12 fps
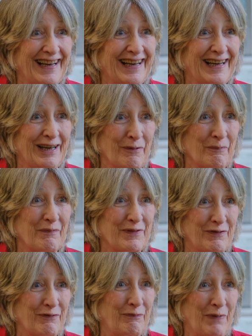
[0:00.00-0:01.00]

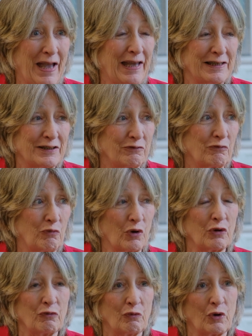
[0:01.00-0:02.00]
and
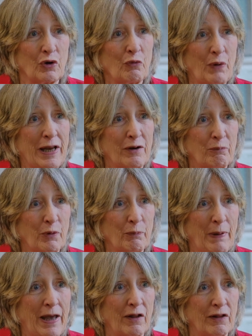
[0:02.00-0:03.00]
were a way to
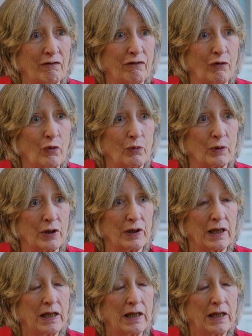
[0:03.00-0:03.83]
propel it forward.